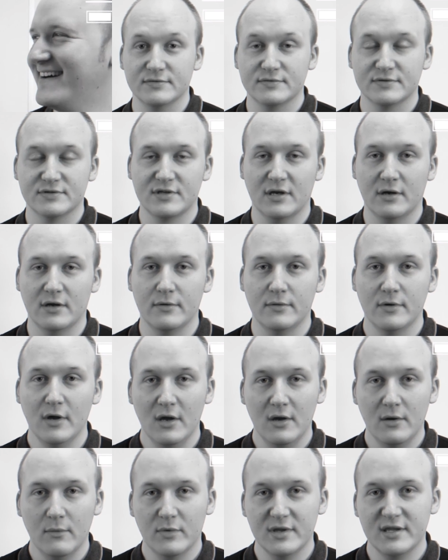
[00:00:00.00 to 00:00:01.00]
so
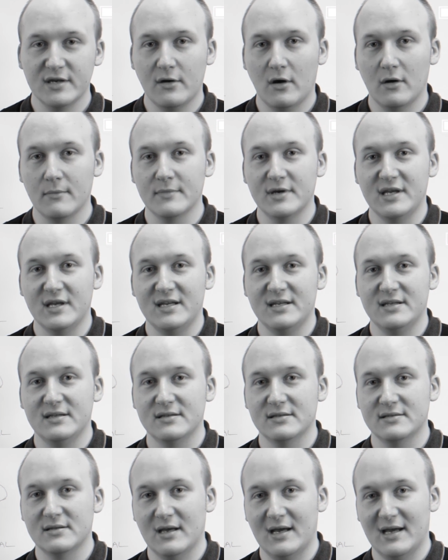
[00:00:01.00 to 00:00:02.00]
with an Omni
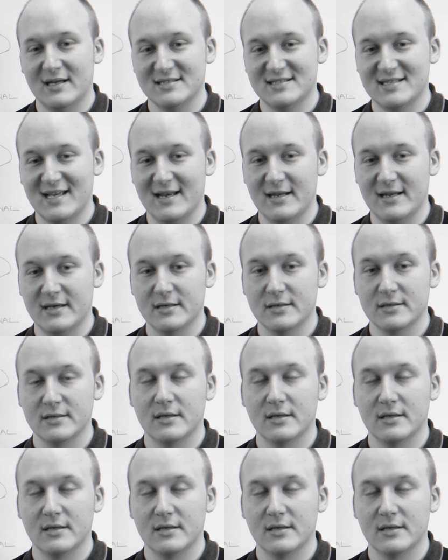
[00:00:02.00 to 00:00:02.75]
antenna